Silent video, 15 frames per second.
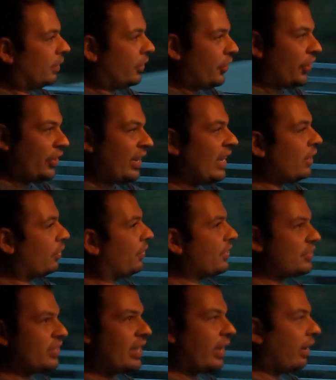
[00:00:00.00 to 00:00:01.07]
You can hear
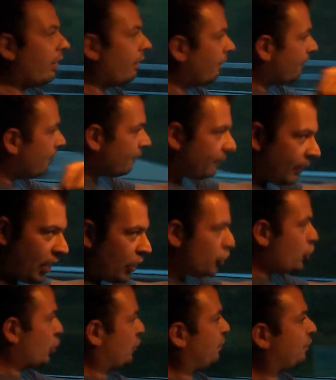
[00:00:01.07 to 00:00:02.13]
this
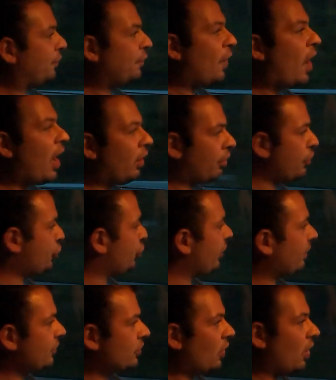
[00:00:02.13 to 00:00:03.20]
thing just fire and
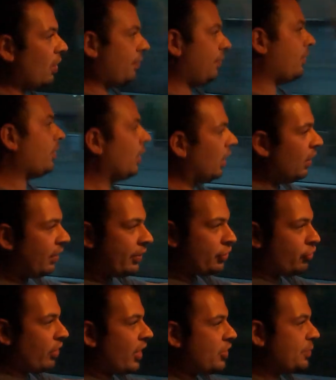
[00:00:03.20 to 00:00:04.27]
shifts off. This
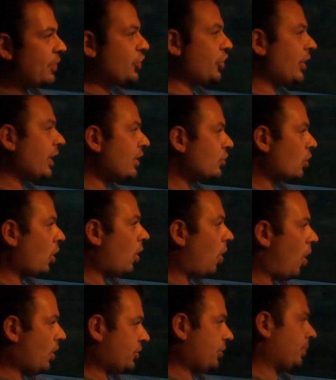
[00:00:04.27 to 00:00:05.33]
transmission is
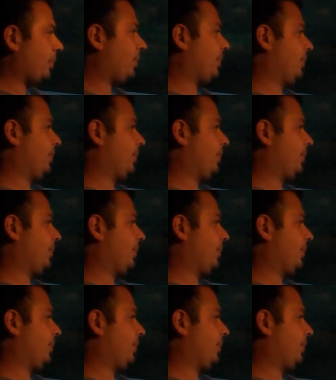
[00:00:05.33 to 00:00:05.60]
awesome.